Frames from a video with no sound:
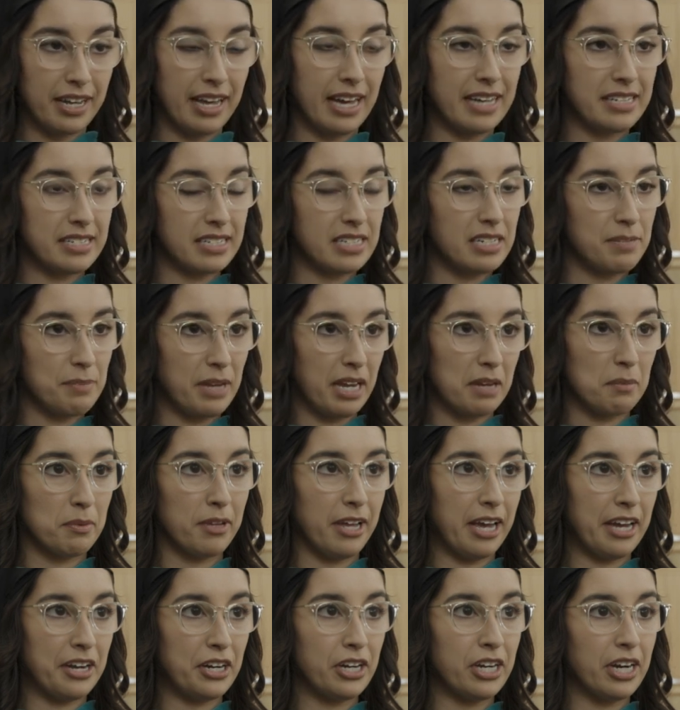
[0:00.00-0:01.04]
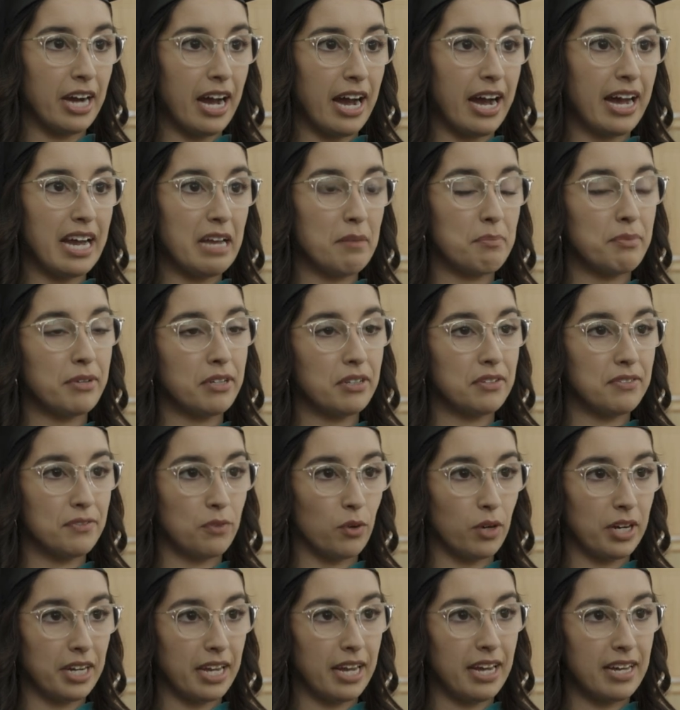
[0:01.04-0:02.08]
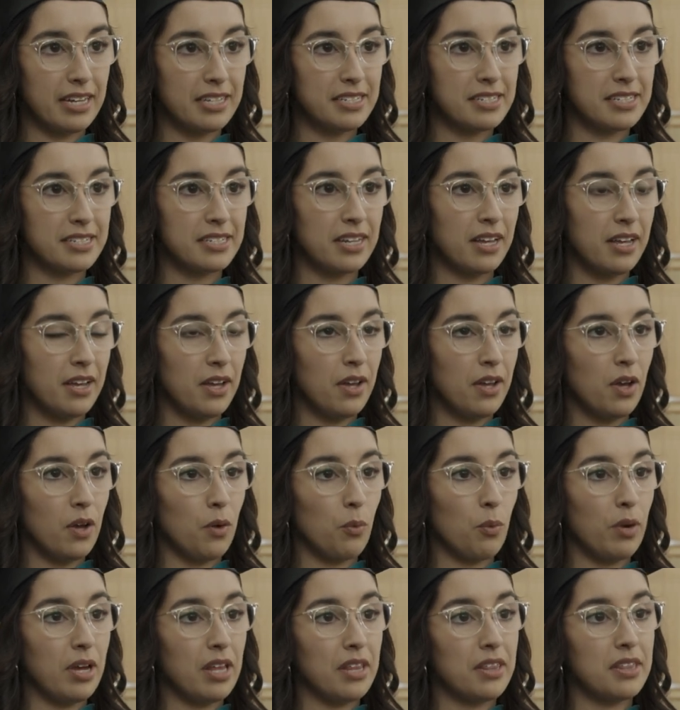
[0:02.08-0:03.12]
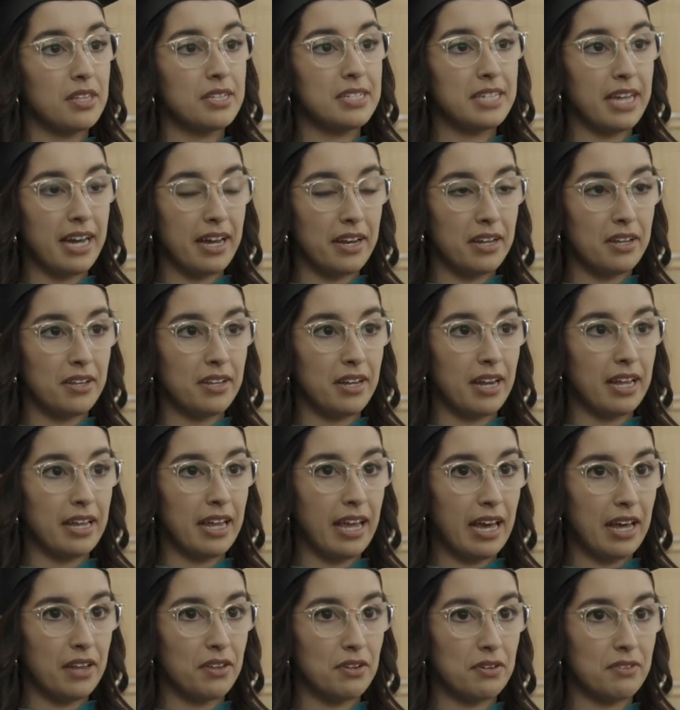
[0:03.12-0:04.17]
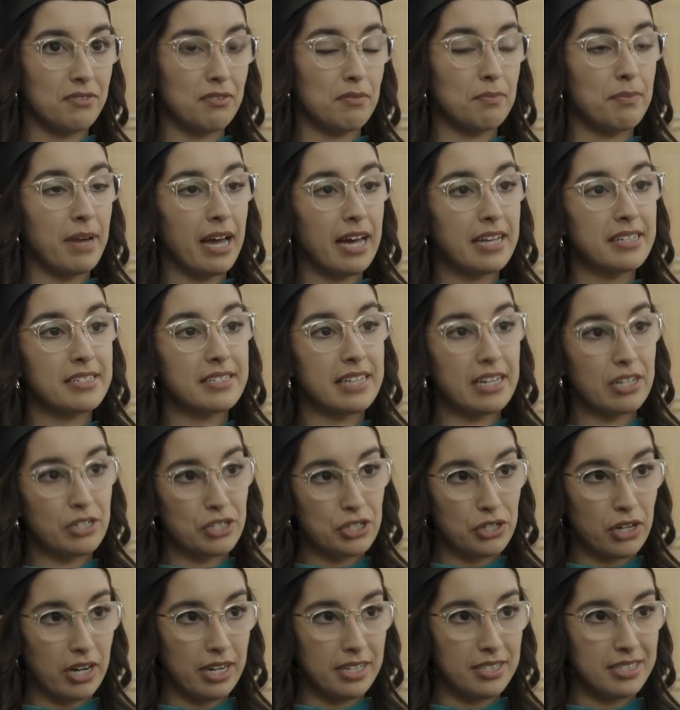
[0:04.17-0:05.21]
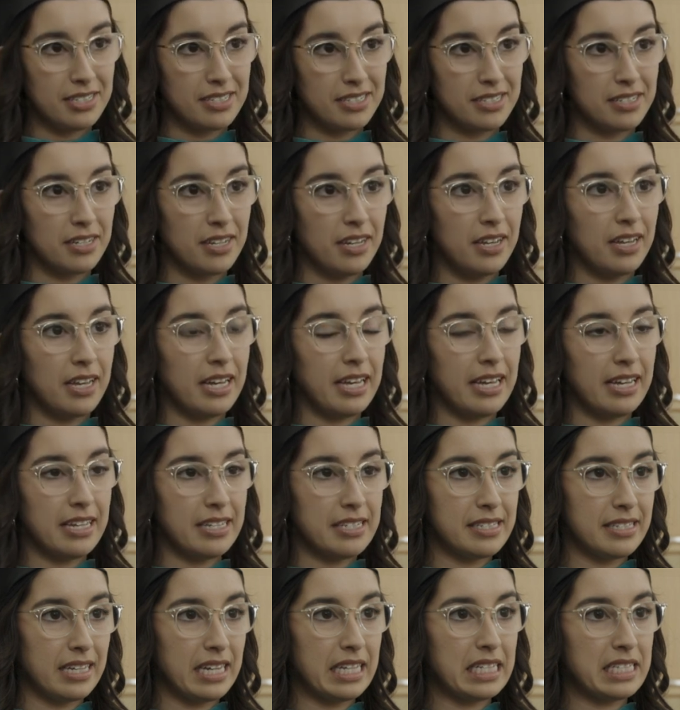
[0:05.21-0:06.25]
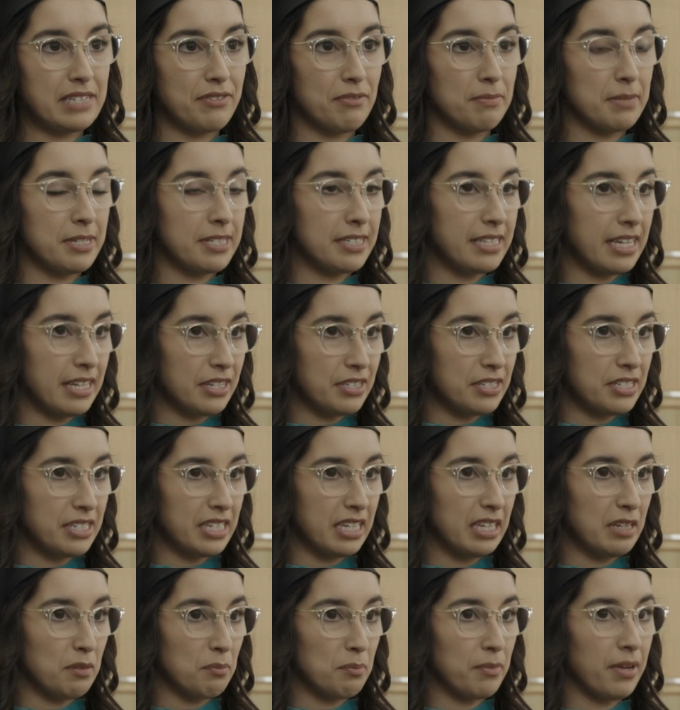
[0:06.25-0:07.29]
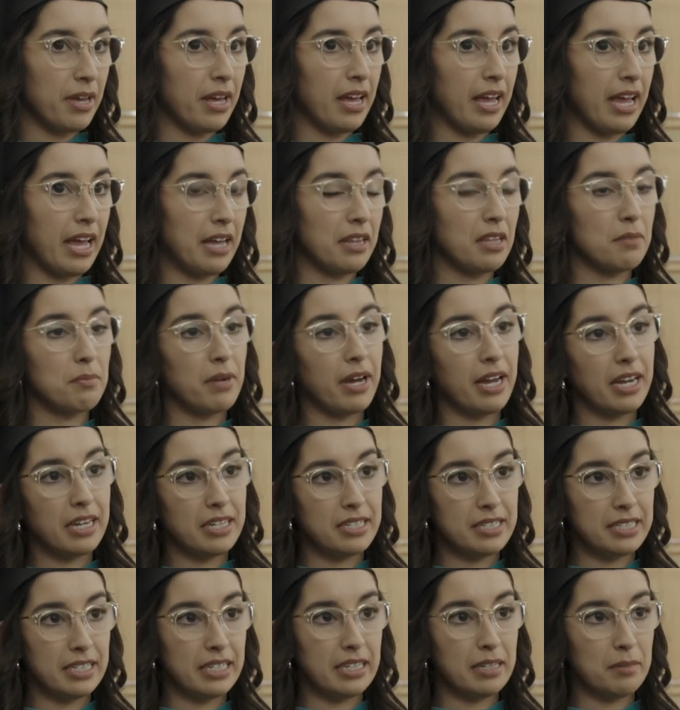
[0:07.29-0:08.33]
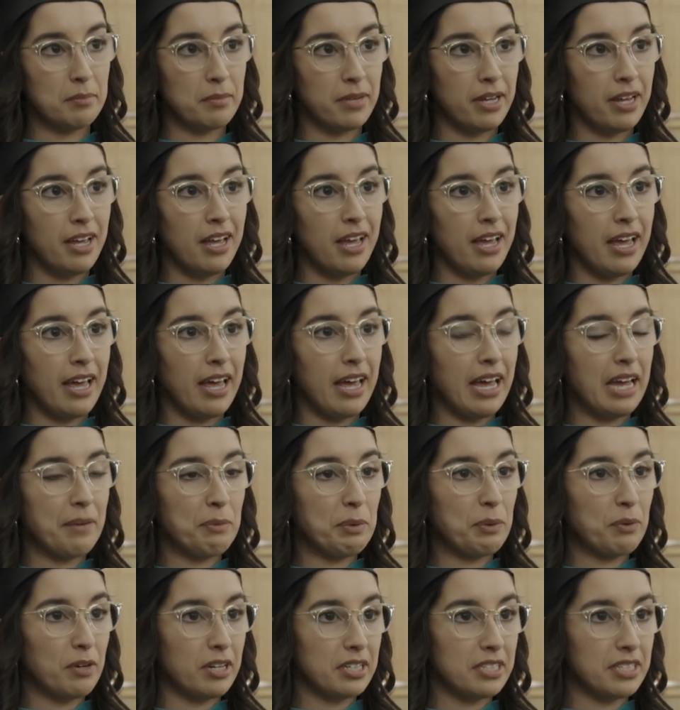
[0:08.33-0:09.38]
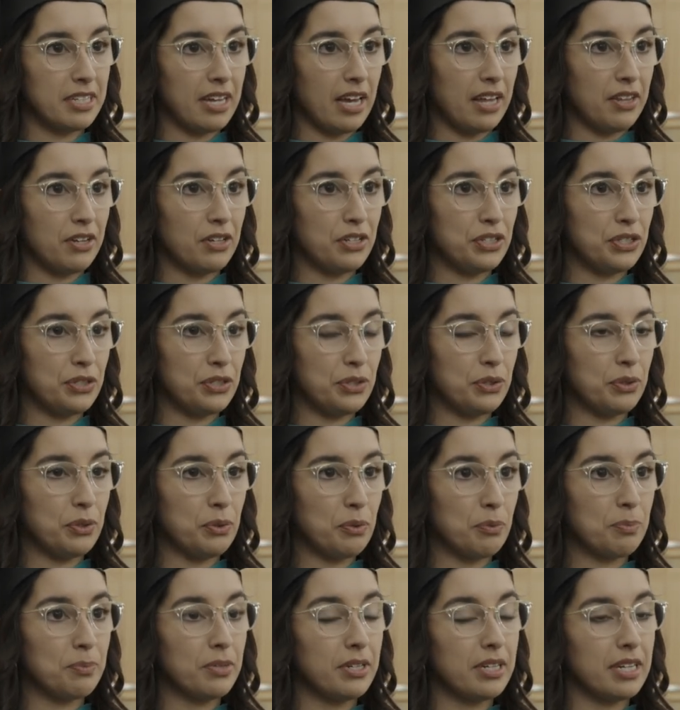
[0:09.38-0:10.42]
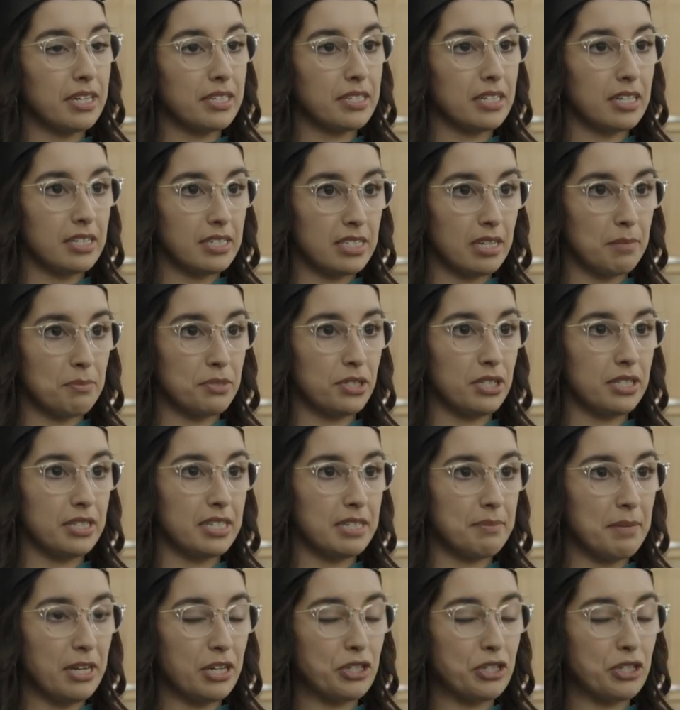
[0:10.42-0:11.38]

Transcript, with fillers: As a demand planner, I build forecasts with data that I gather from past sales trends, insights from the sales team and the buying team, and we work together to predict consumption to make